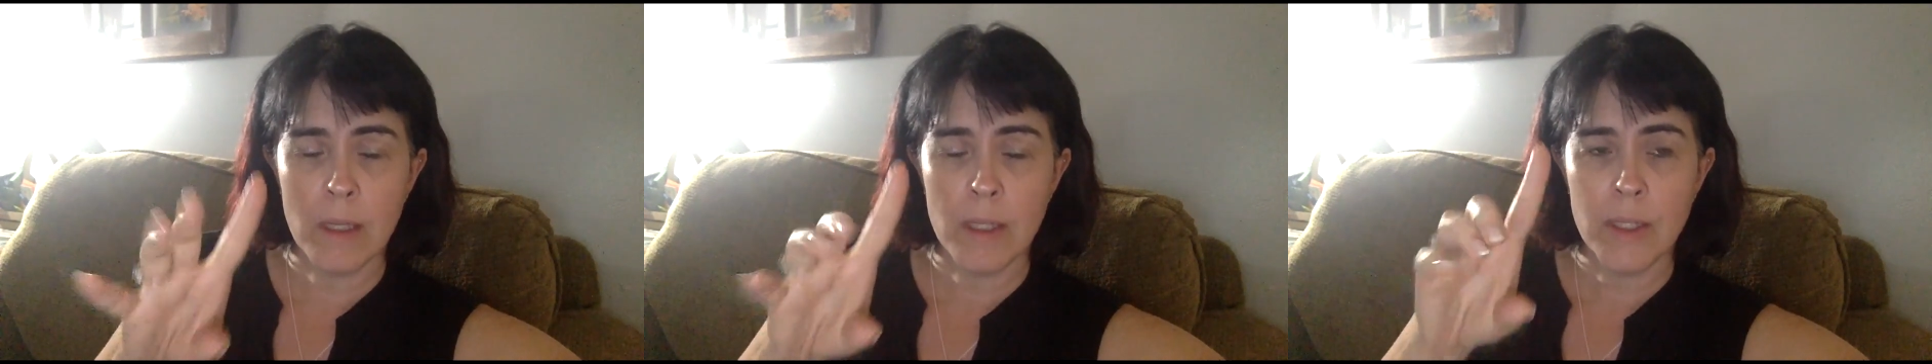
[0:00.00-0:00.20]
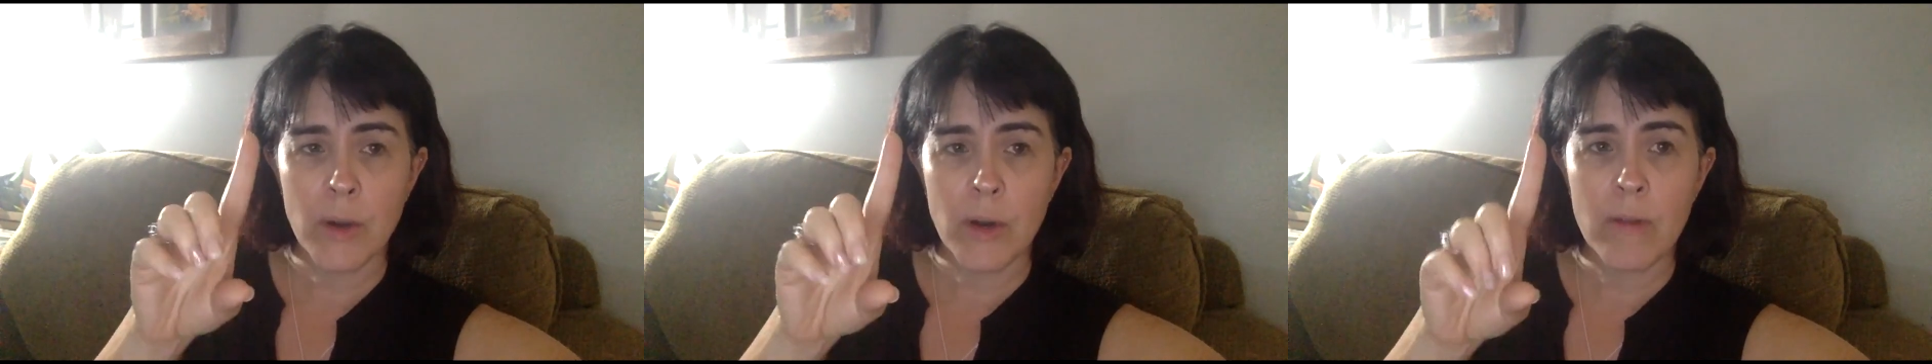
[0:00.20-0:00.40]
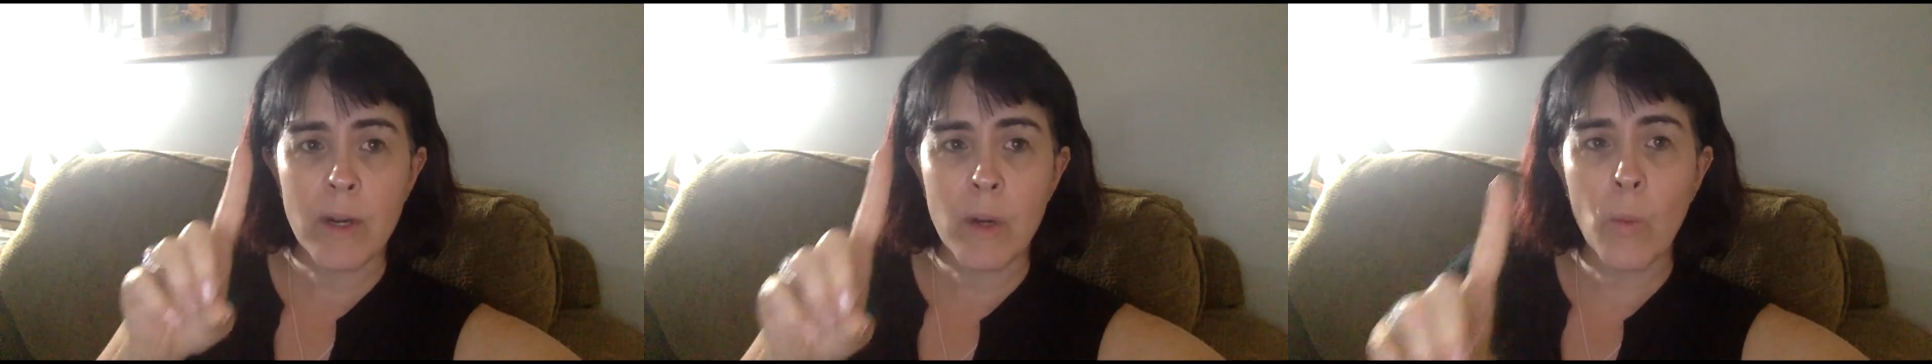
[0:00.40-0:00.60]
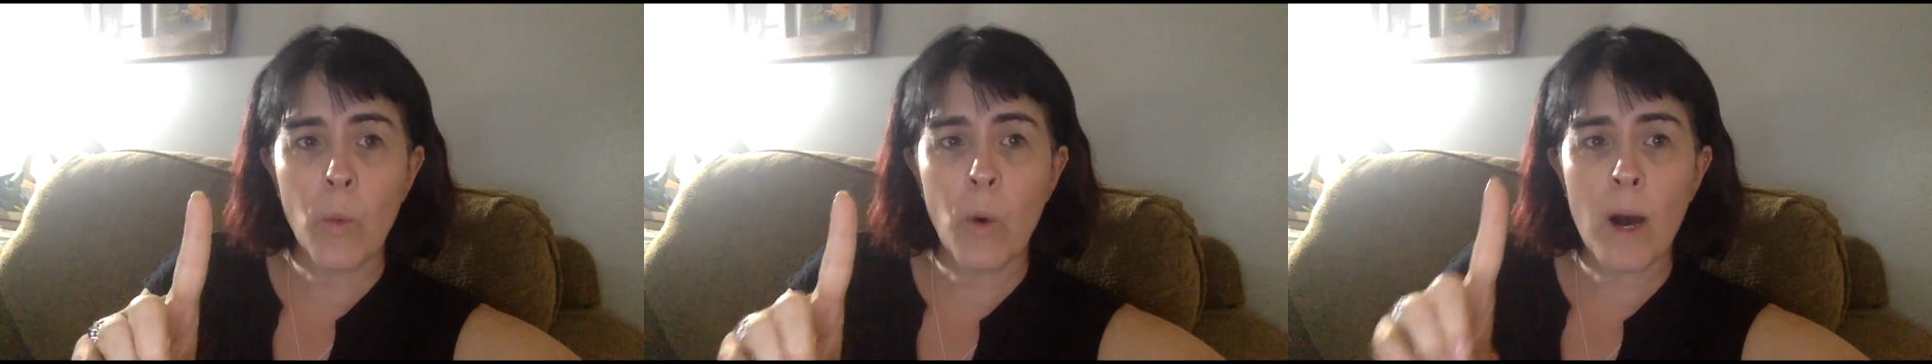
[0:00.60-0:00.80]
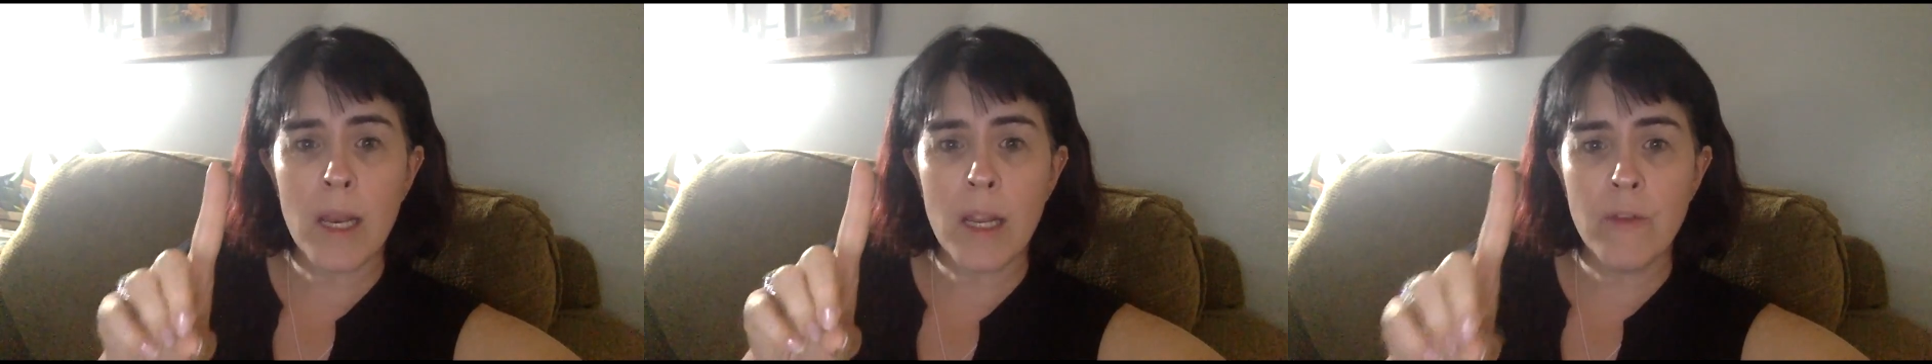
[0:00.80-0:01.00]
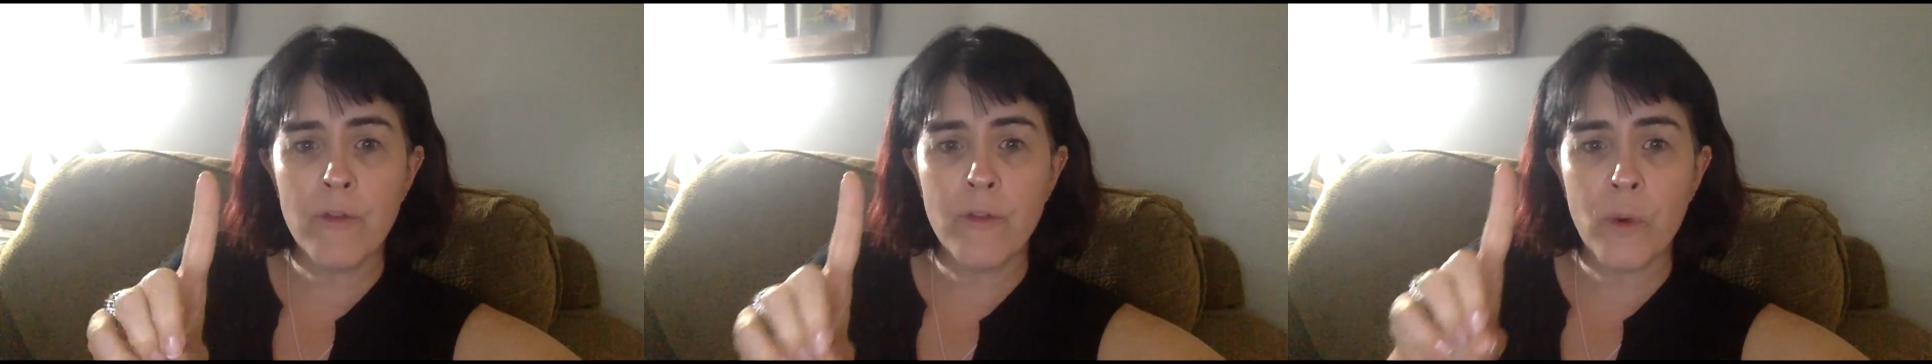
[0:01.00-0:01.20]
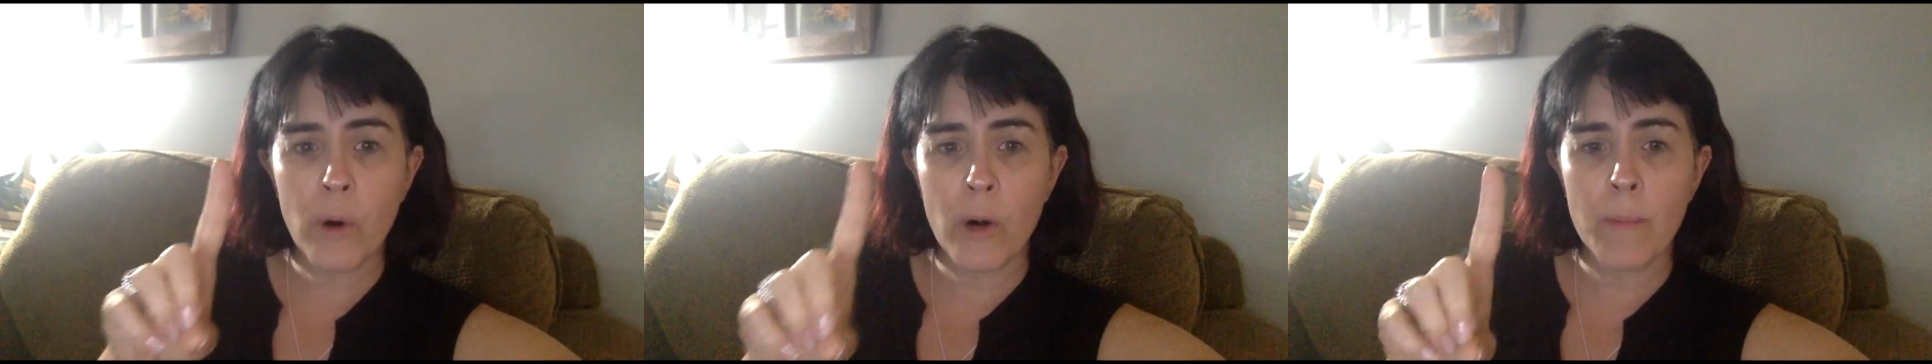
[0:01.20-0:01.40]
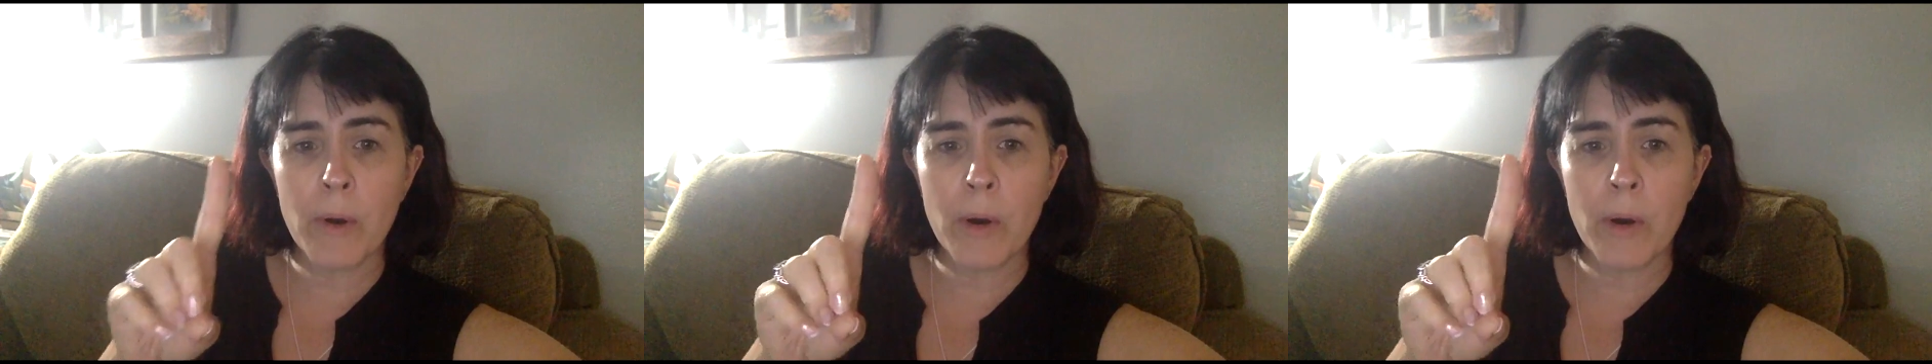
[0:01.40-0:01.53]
So every 1 in 4